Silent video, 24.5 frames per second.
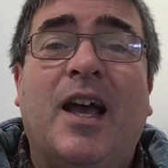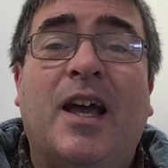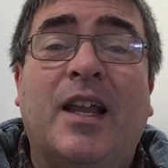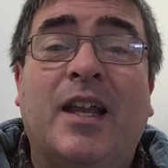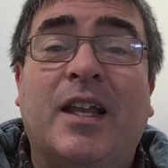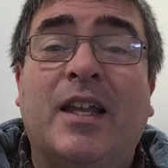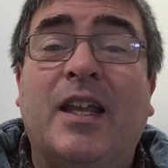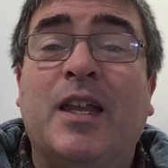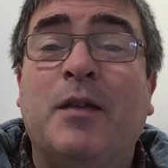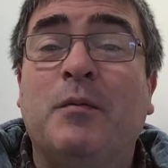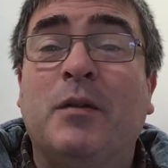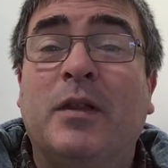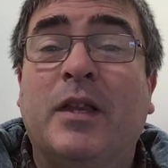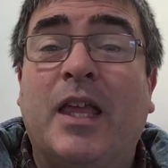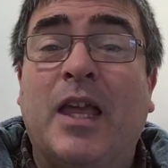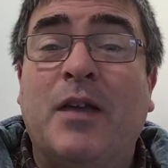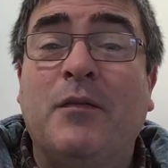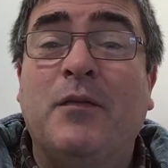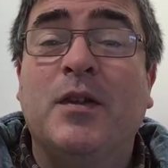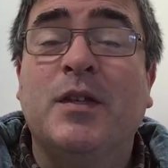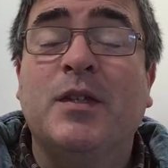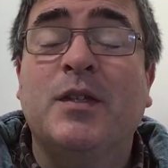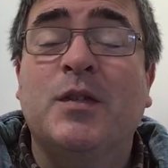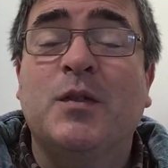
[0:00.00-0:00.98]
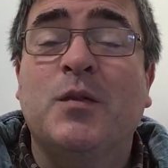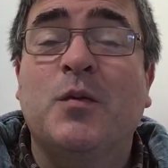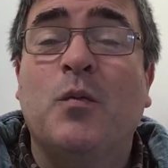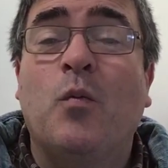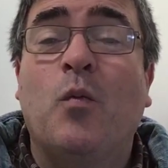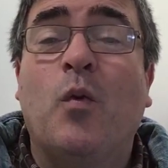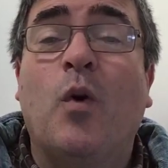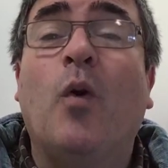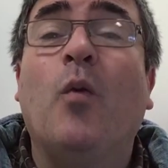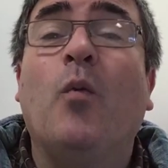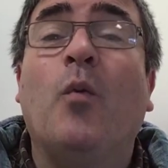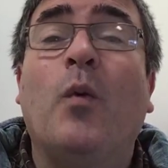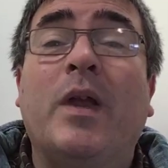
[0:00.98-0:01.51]
and that he will give us
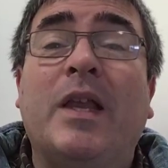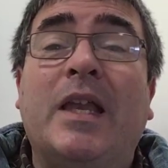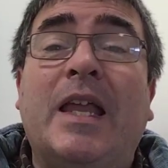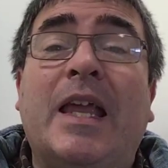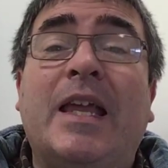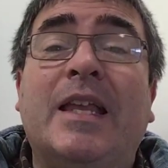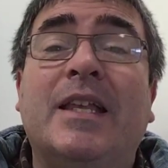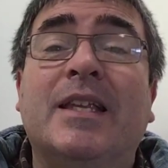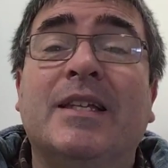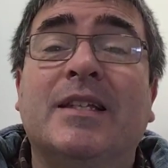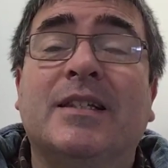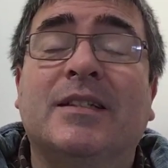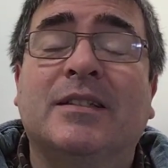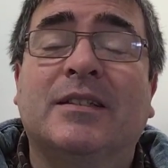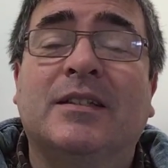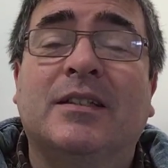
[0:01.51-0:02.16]
what we need.